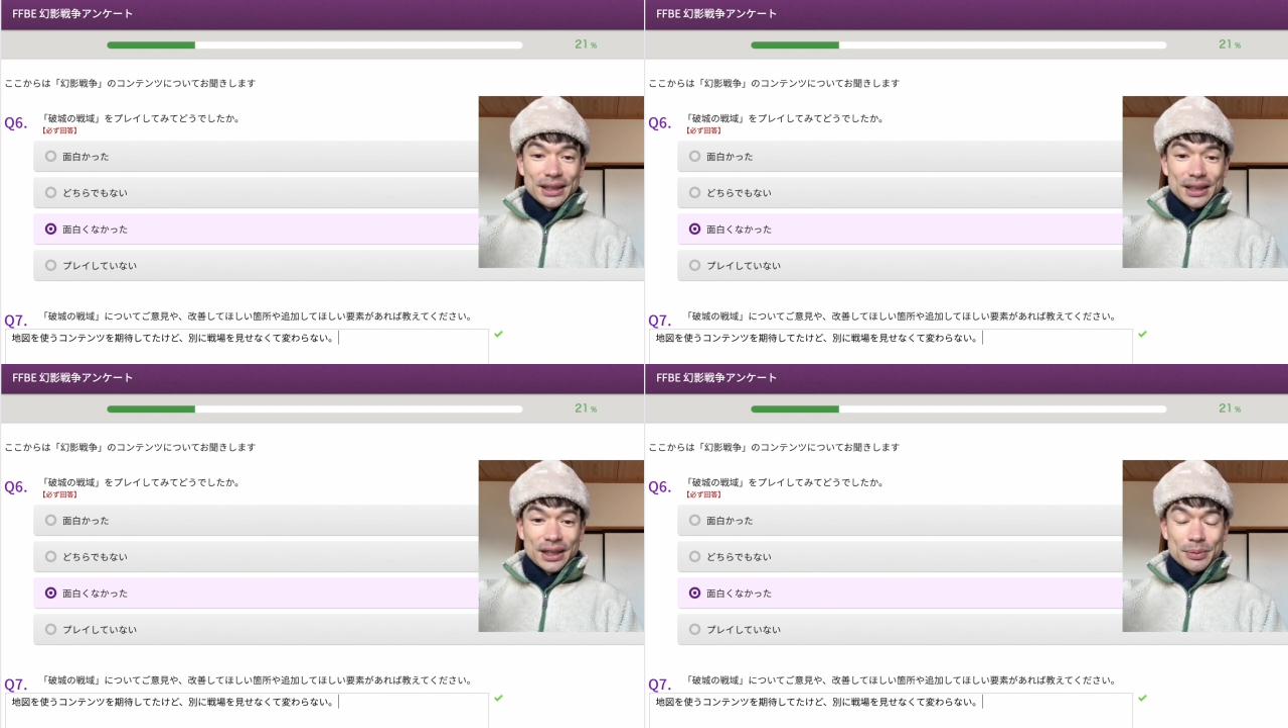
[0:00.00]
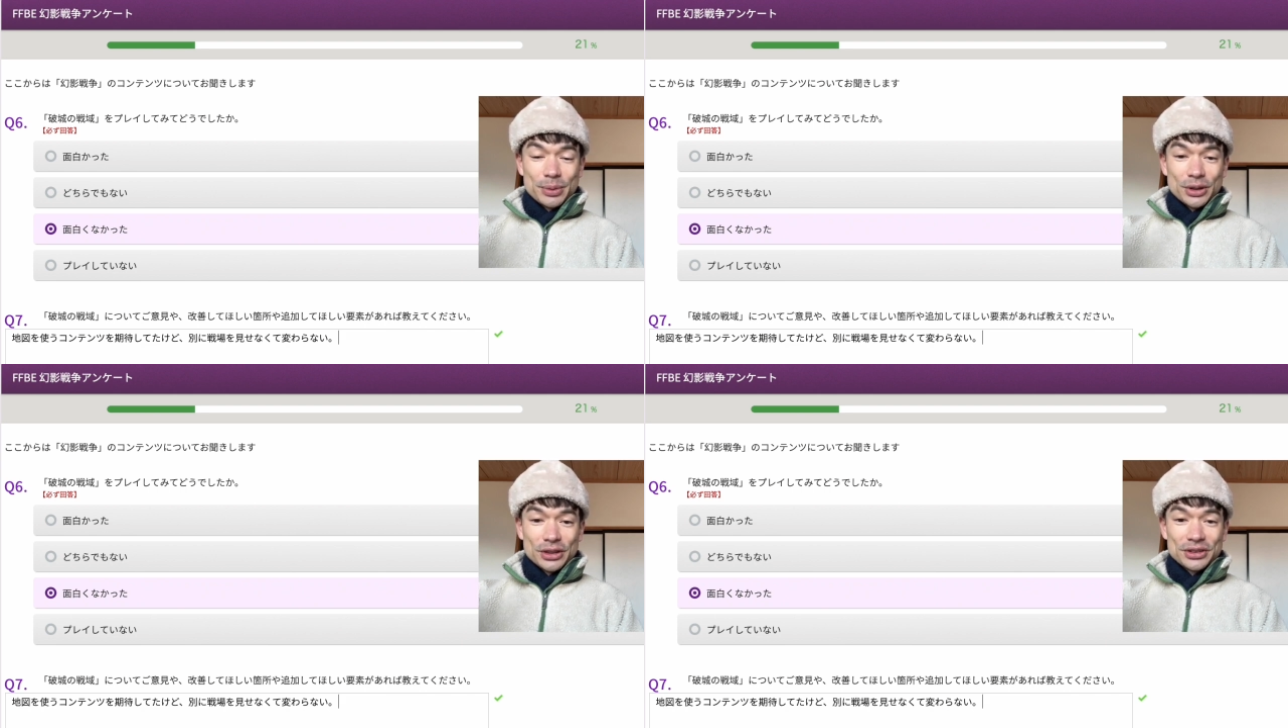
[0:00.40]
And I
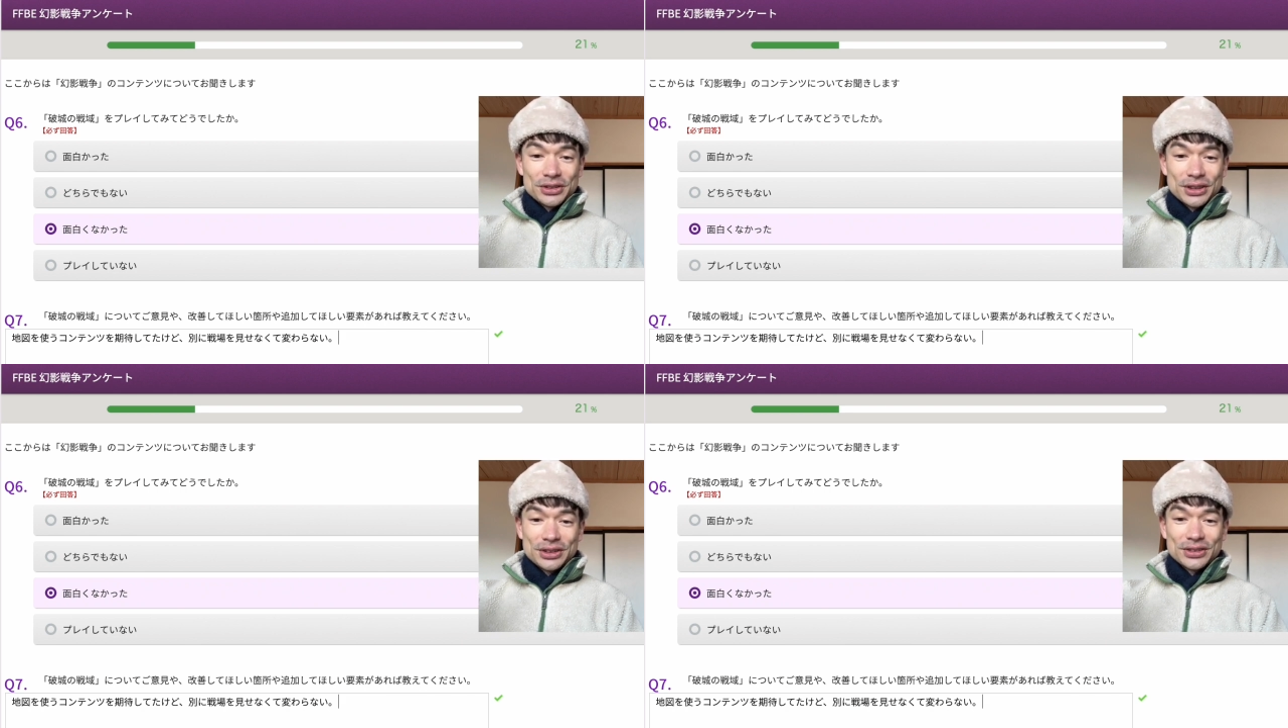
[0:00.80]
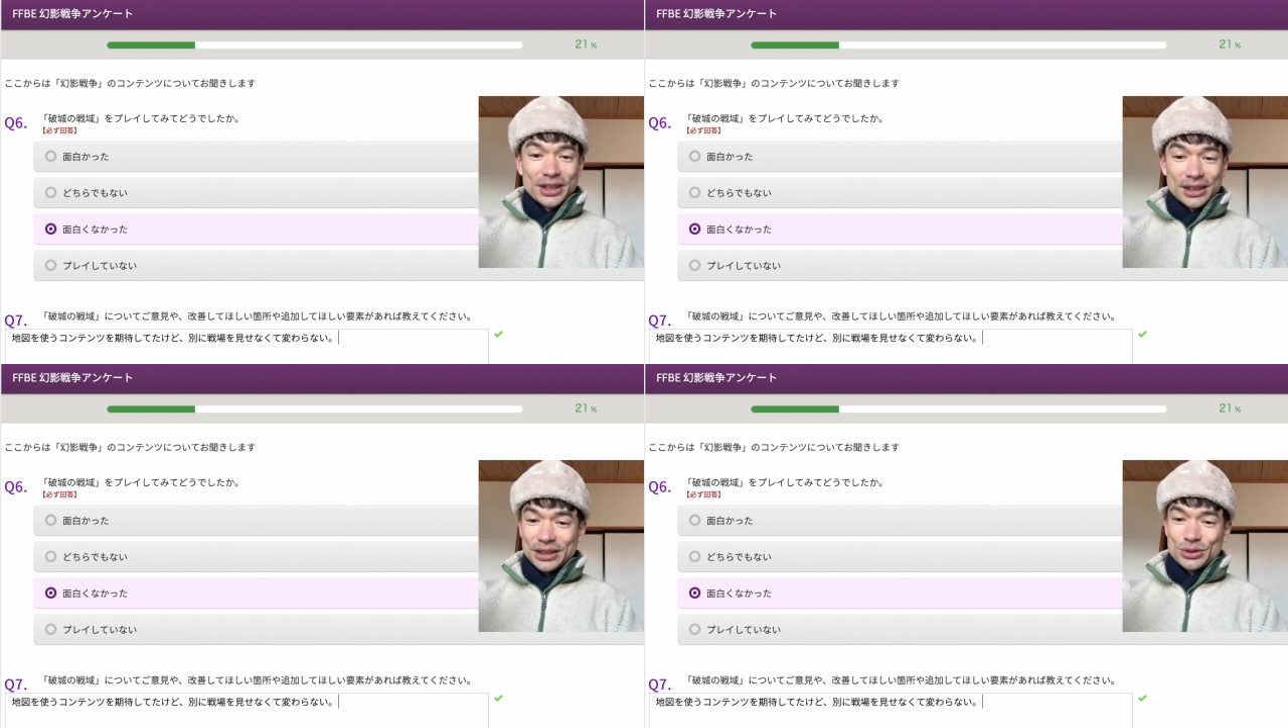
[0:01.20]
put, it's
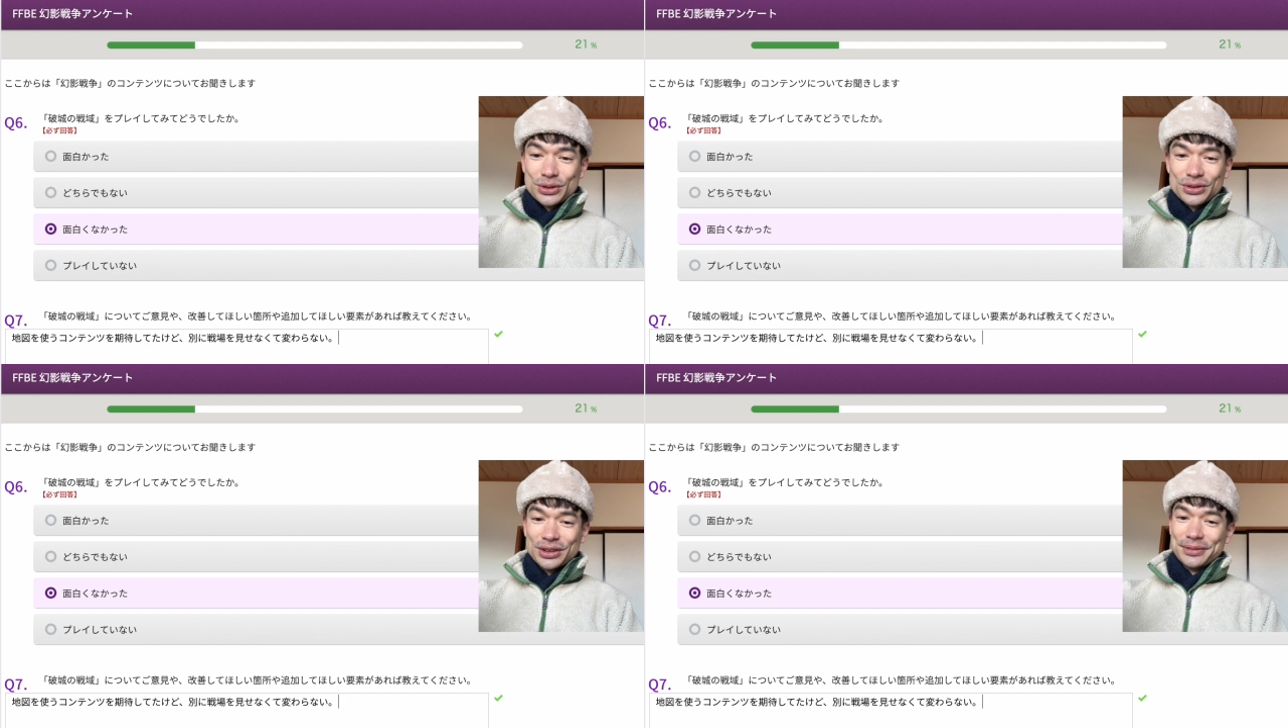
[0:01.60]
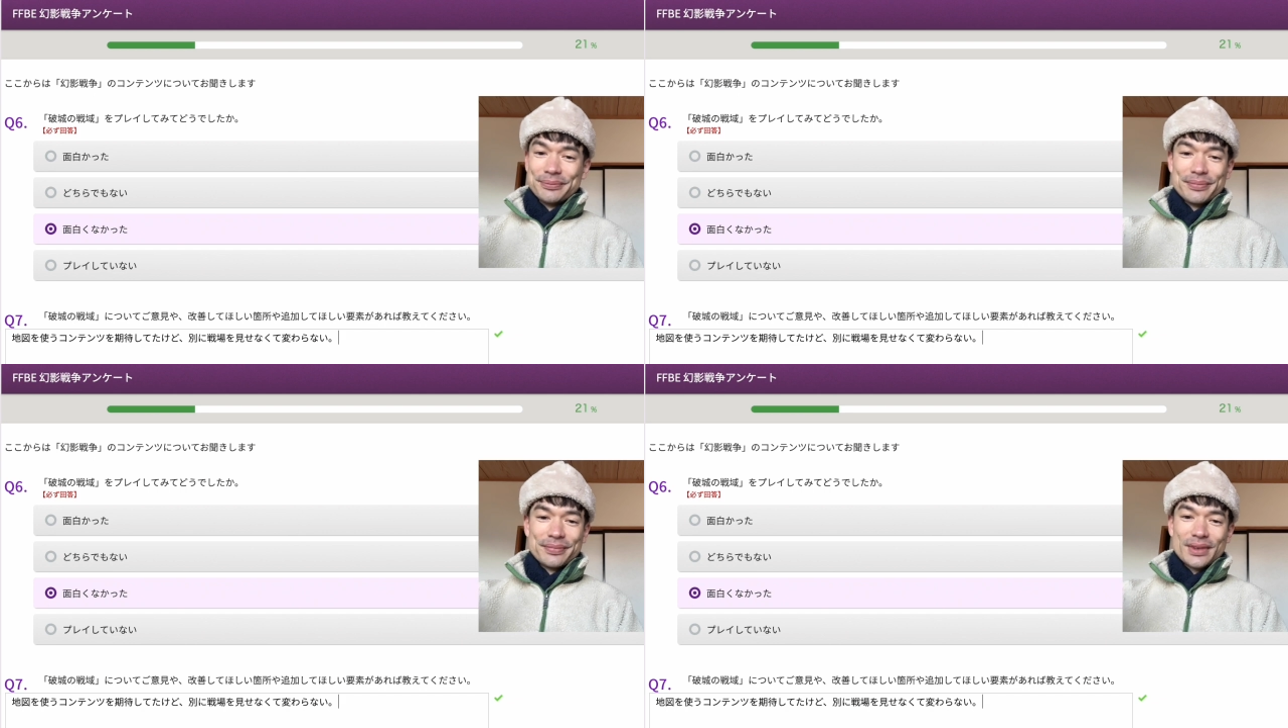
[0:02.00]
not interesting.
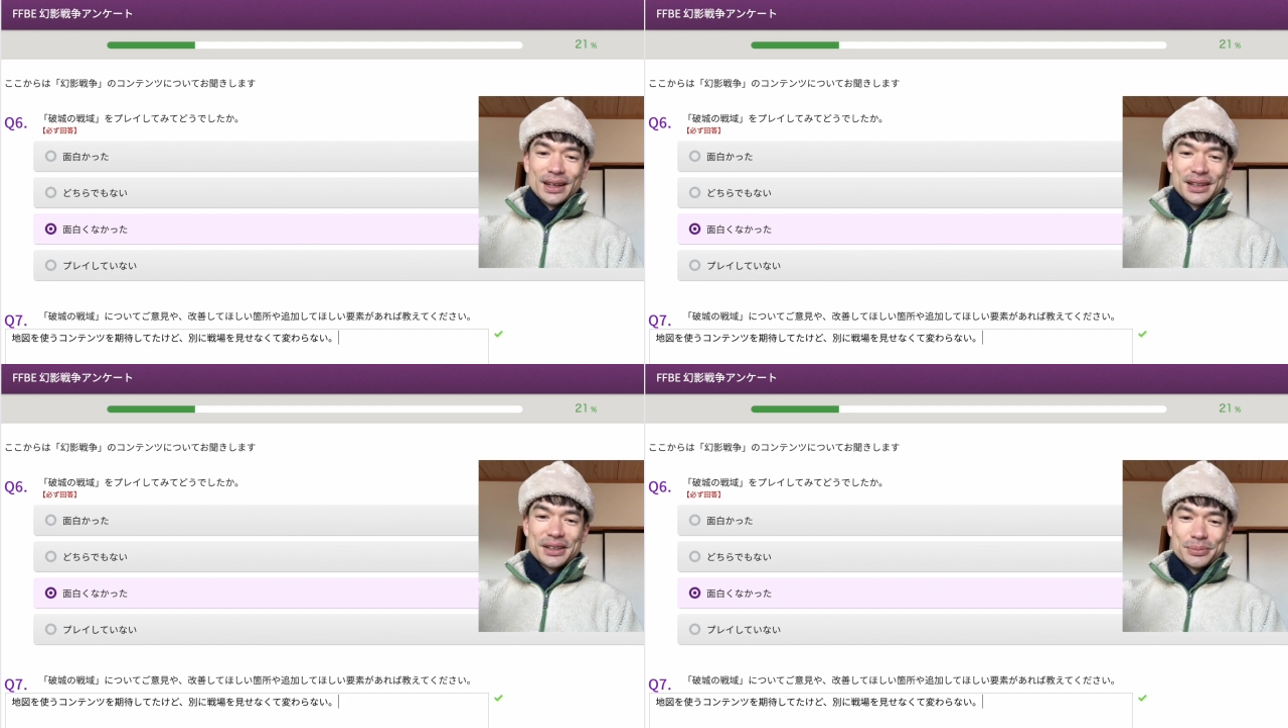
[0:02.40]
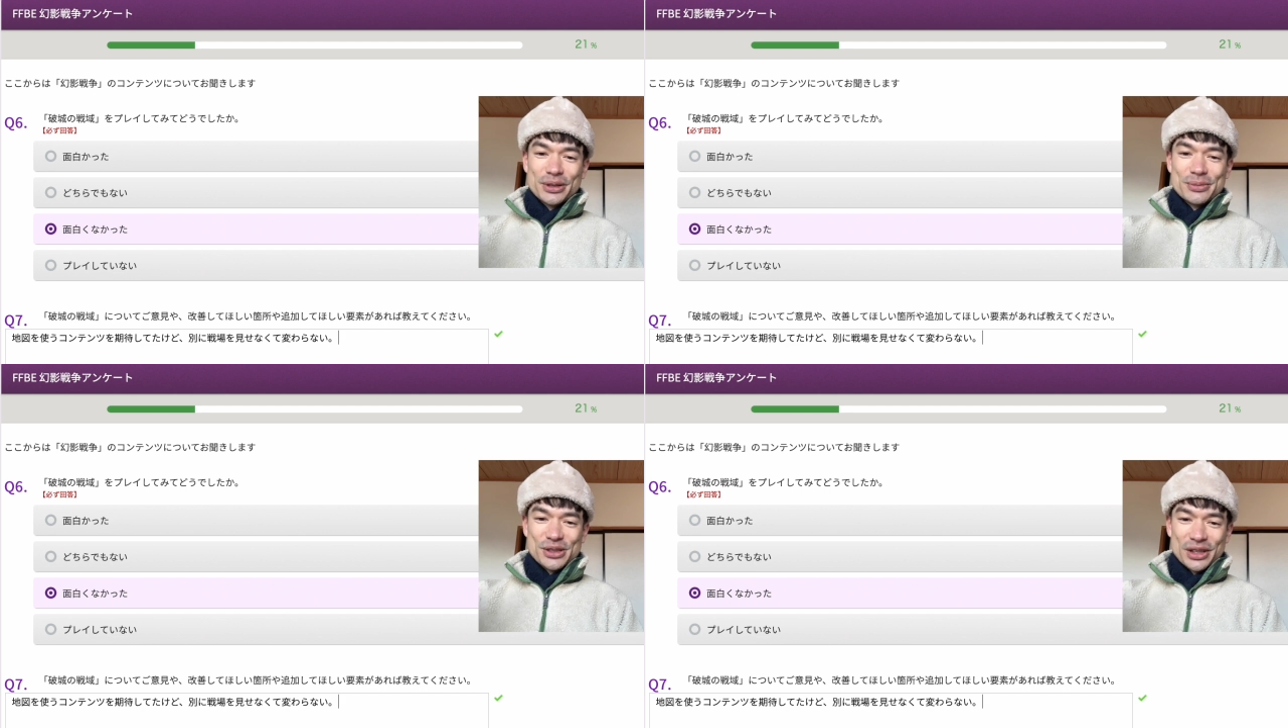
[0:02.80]
And I think
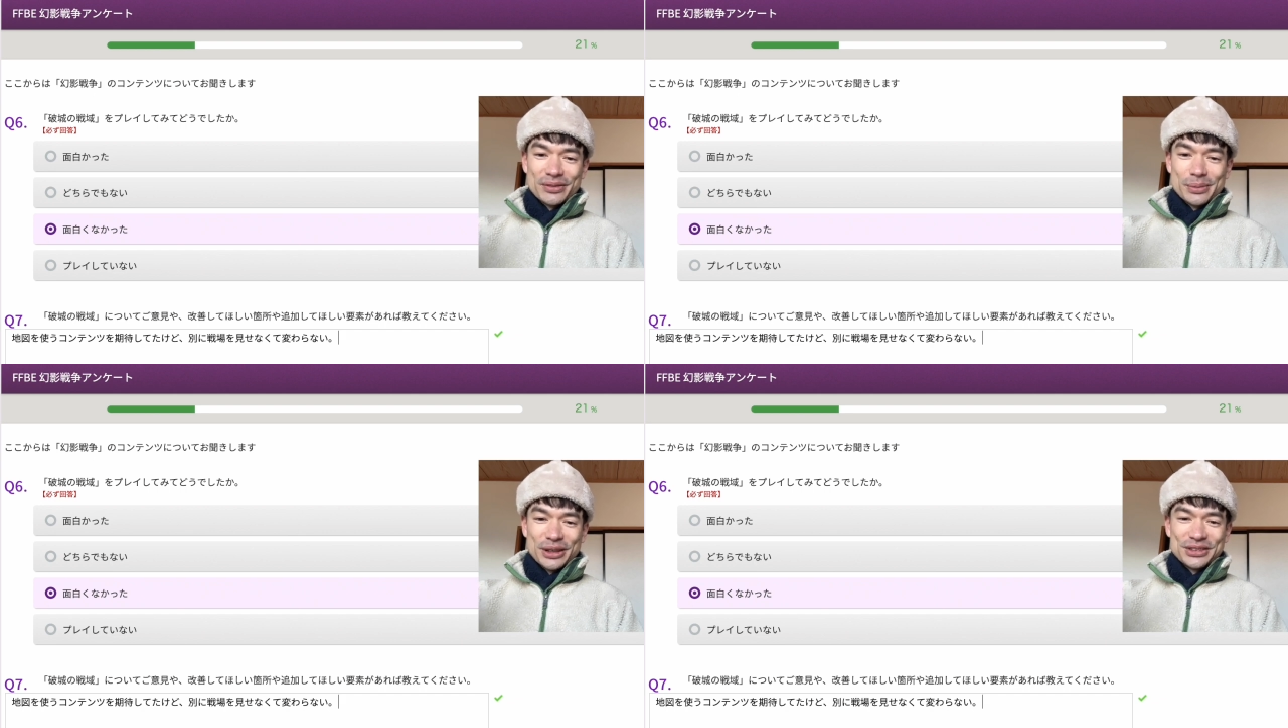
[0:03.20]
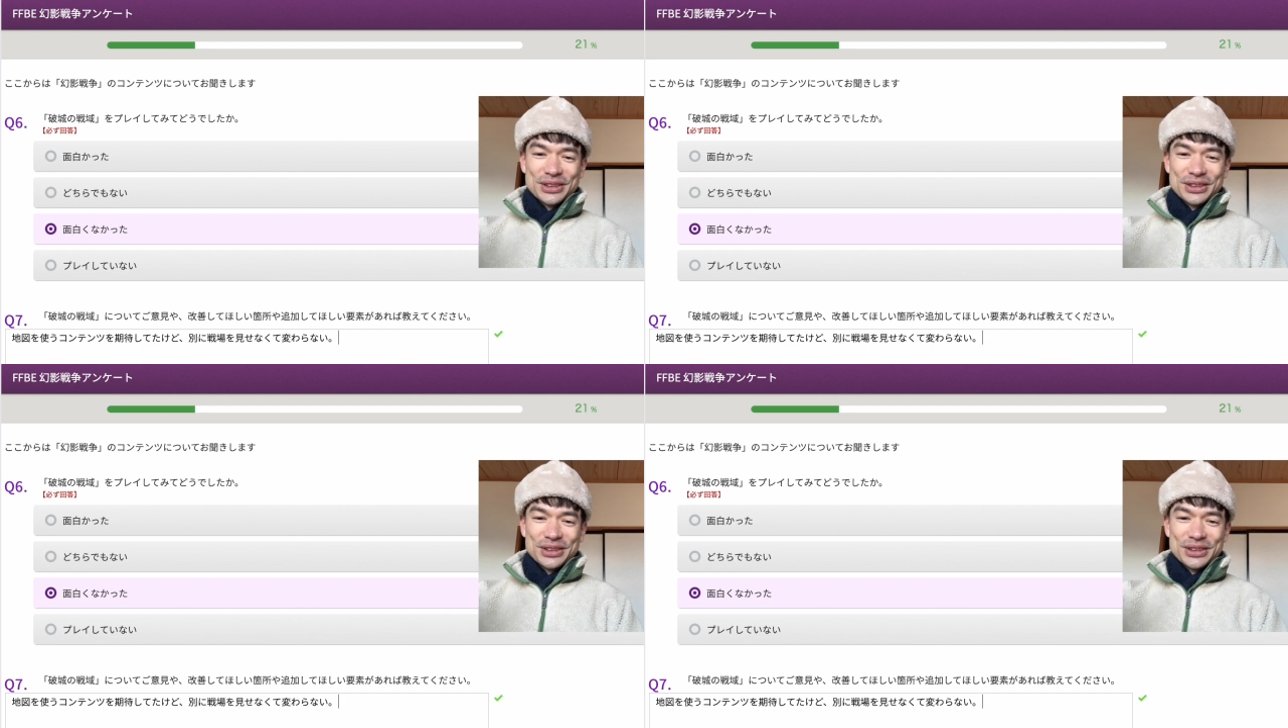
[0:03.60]
pretty much everybody's